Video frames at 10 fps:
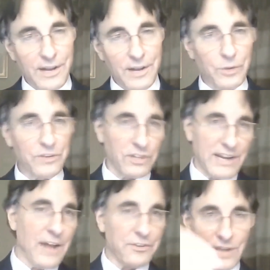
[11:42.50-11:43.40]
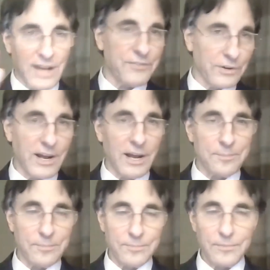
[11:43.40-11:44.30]
And what's the downside if you're
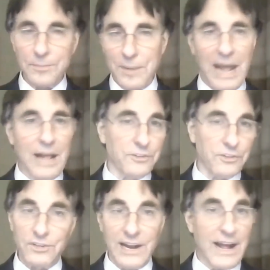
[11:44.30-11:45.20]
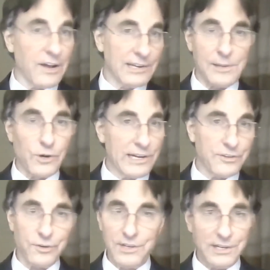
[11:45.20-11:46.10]
up? It balances it out and liberates you.
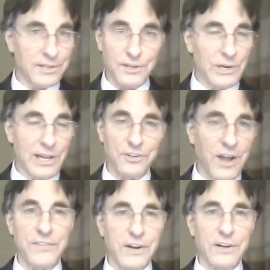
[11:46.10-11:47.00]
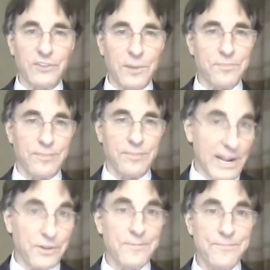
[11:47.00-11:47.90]
And then you realize there's nothing there except
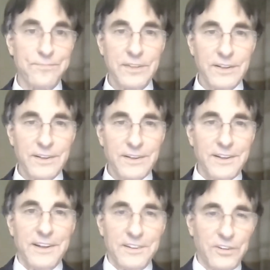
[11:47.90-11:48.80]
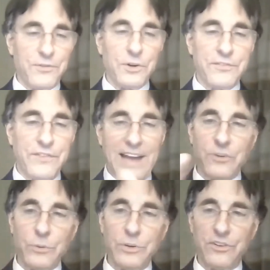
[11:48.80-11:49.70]
thank you. So if you're
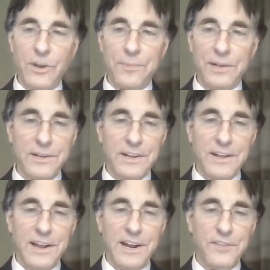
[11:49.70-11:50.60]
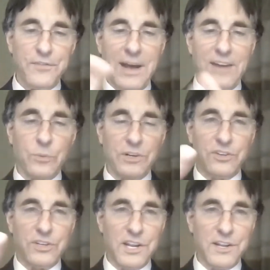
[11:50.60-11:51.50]
infatuated with something, and if you ask
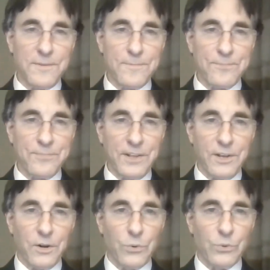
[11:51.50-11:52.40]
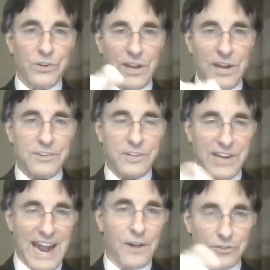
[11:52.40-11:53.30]
what's the resent the
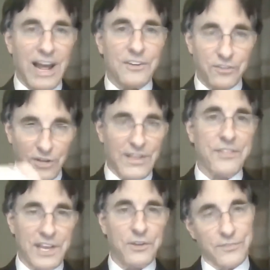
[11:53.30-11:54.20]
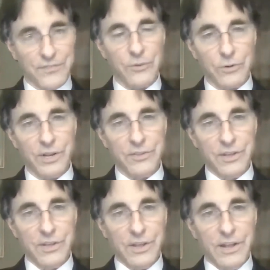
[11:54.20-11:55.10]
downsides to that thing you're infatuated
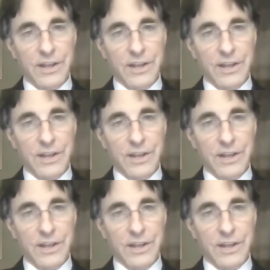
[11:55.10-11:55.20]
with,